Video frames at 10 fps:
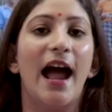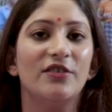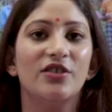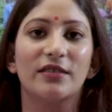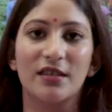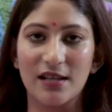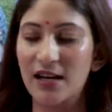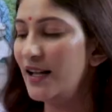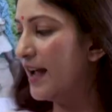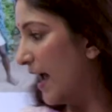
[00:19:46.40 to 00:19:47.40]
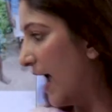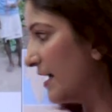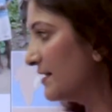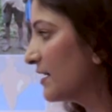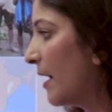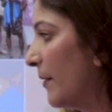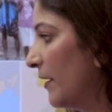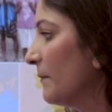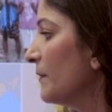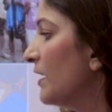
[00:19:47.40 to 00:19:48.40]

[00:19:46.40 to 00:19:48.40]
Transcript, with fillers: And Chhattisgarh has Kamar.